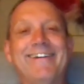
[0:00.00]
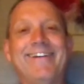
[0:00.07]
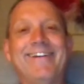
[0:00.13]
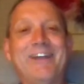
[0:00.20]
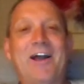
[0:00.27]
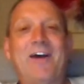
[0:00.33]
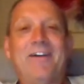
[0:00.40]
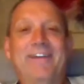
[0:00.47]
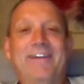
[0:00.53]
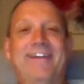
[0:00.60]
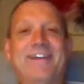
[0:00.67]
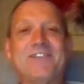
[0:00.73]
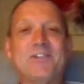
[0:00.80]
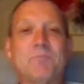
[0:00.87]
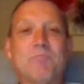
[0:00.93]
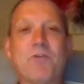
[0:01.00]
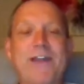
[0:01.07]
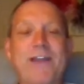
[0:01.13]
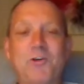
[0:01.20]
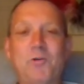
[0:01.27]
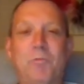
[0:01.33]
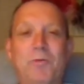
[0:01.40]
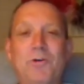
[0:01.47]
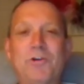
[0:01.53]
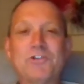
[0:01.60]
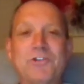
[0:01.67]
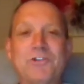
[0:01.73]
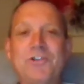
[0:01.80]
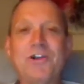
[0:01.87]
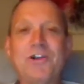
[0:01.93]
You know, that's a practical
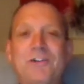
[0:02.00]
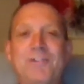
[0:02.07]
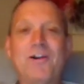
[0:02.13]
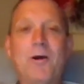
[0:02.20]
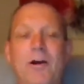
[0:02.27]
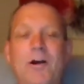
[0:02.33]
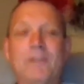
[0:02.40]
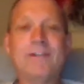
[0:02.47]
person. You know,